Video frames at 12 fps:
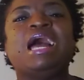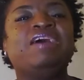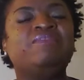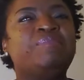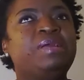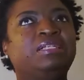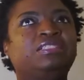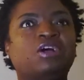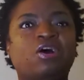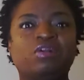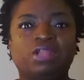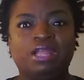I've been
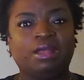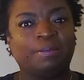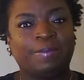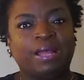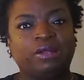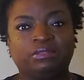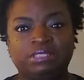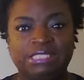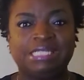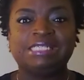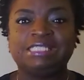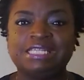talking
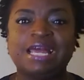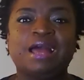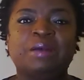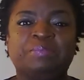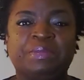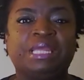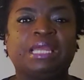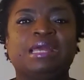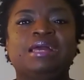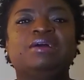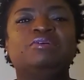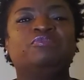about this topic
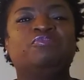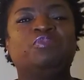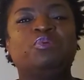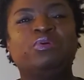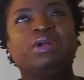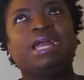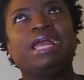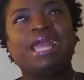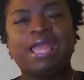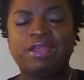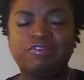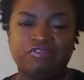
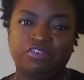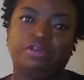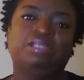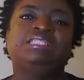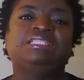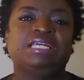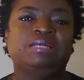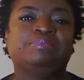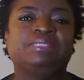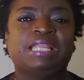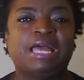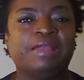forever
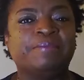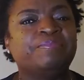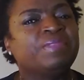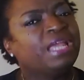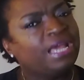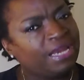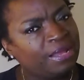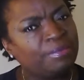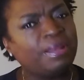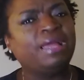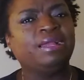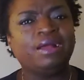seems like. And
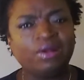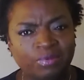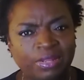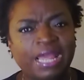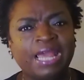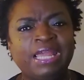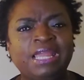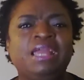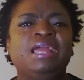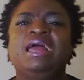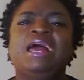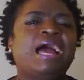I'm like, okay,
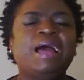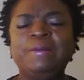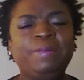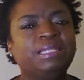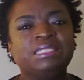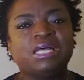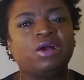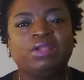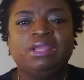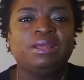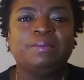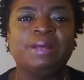I've been
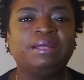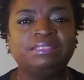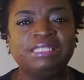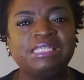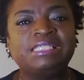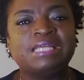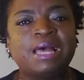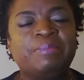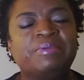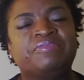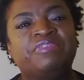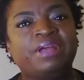talking about this
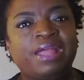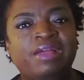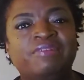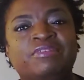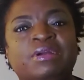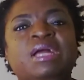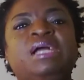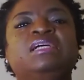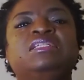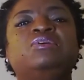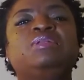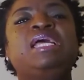topic forever.
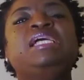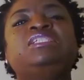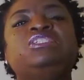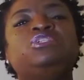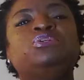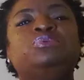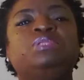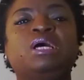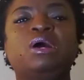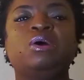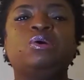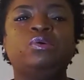So let's do the
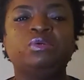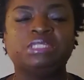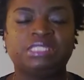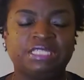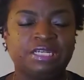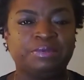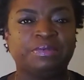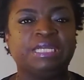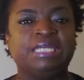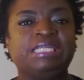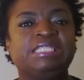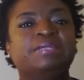whole
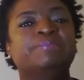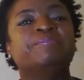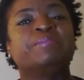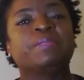series